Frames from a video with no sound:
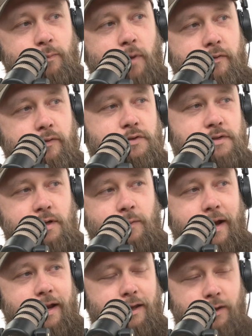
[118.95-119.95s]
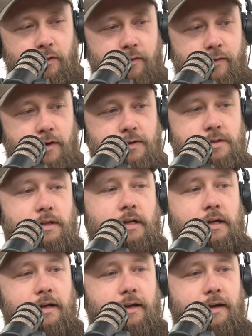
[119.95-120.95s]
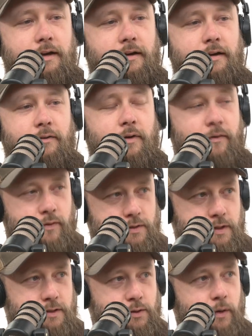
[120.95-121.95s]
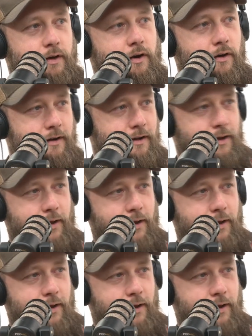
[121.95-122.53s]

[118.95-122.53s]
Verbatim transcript: Marvel Cinematic Universe uh, references. You had, I did, Gu-